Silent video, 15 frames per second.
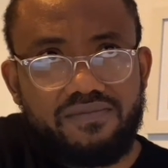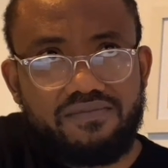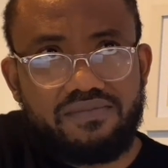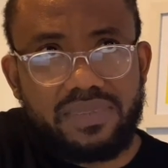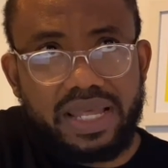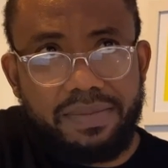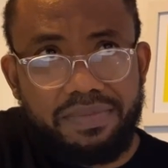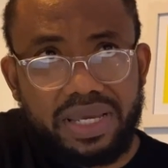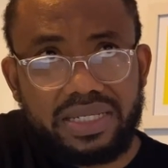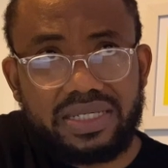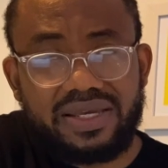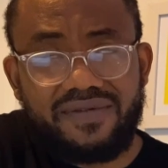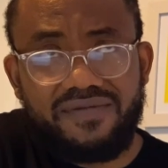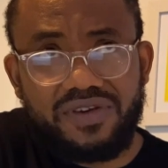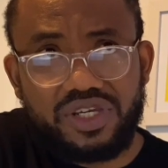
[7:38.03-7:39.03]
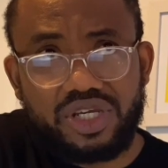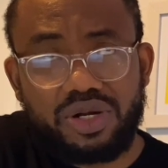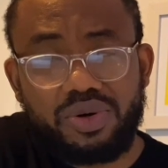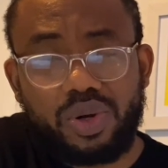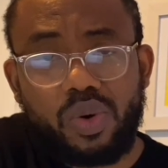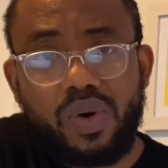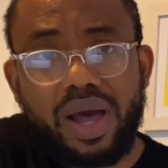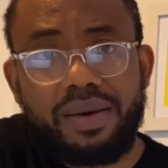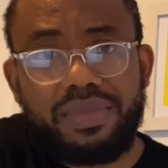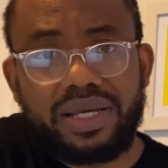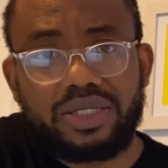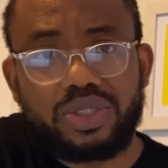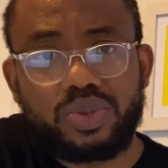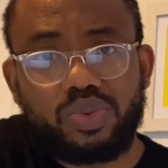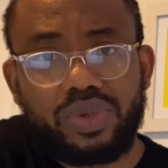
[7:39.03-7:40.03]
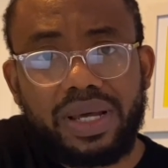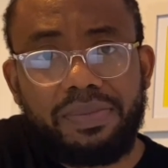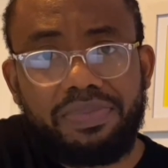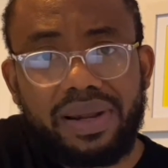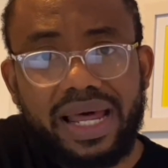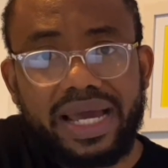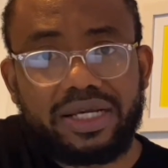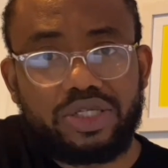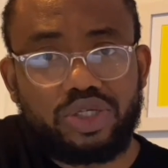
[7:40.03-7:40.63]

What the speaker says: that means that visa requirements would apply